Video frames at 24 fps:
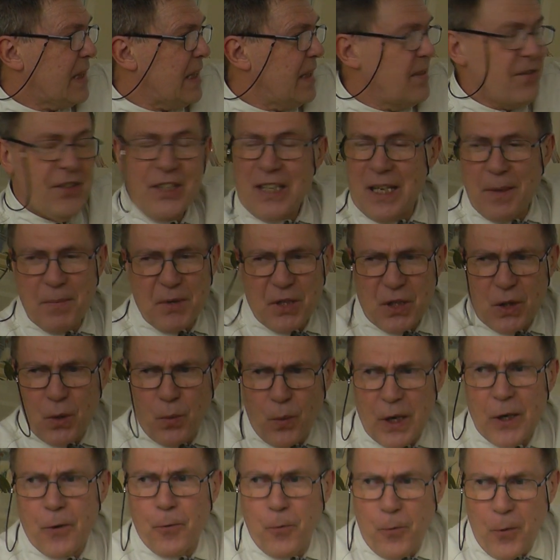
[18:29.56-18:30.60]
seems to
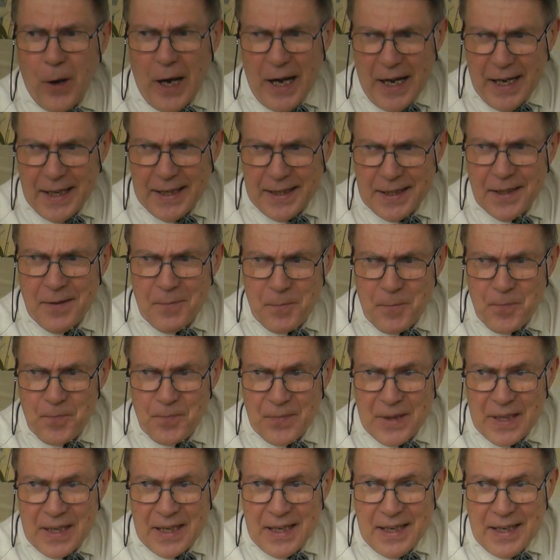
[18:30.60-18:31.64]
work fine
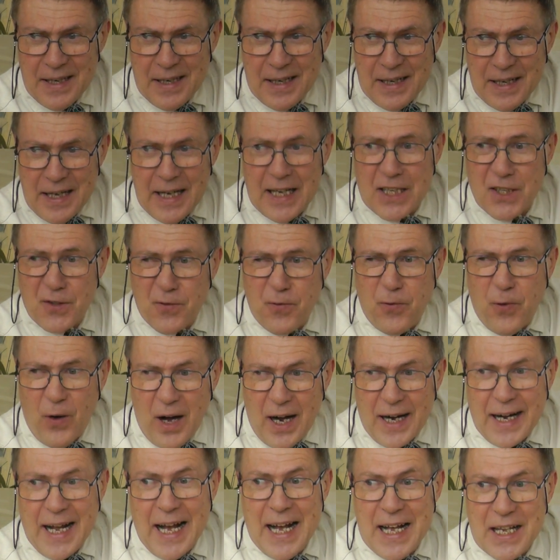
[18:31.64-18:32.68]
as
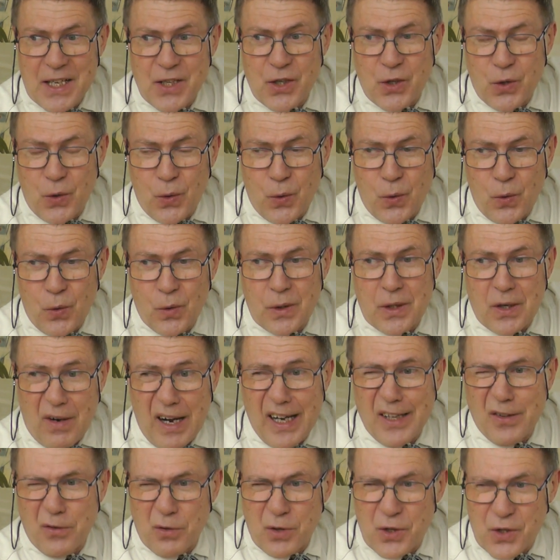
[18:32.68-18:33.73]
far as you
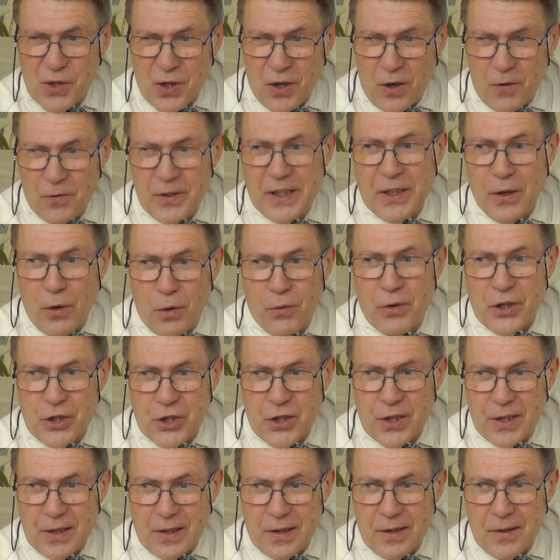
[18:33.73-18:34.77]
try to solve the
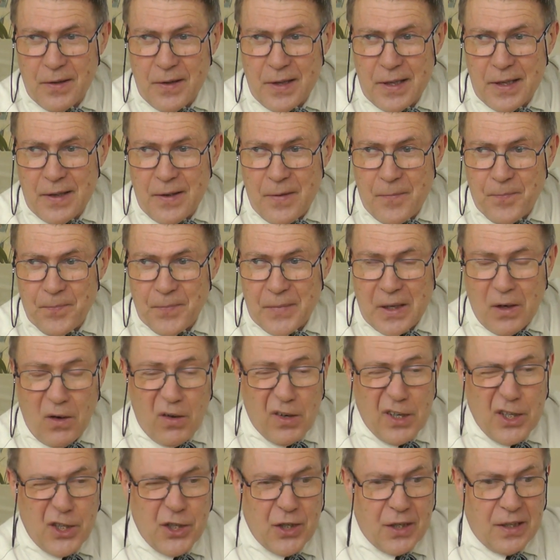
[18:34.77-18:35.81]

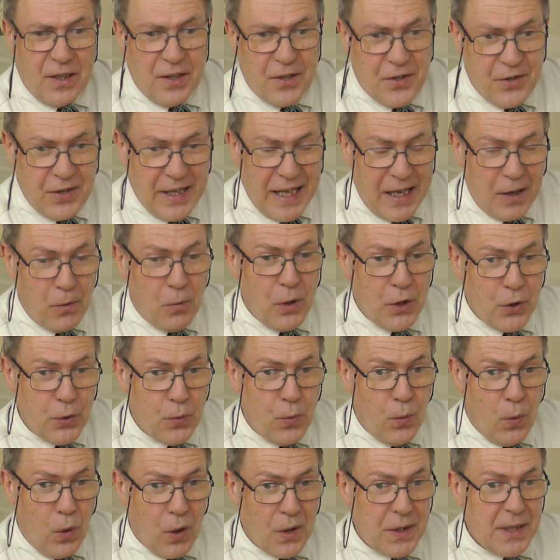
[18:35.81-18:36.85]
original thing, which
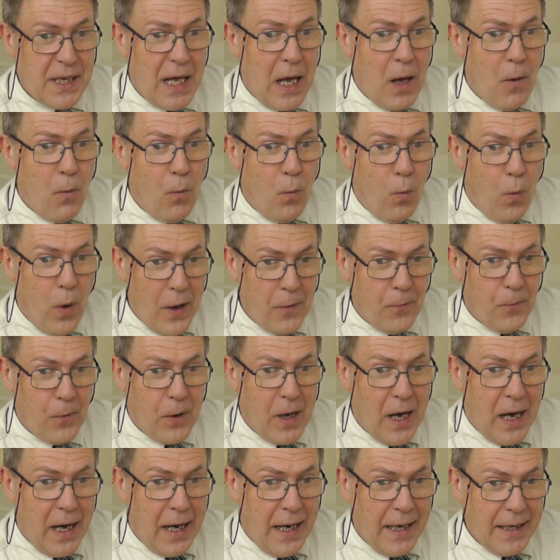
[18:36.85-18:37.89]
was a
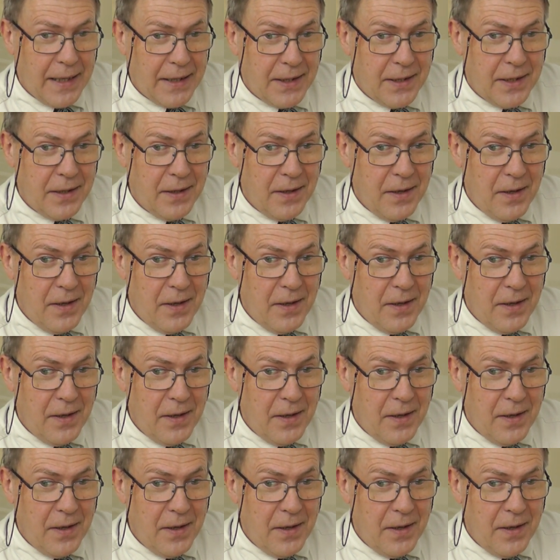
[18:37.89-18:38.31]
waveguide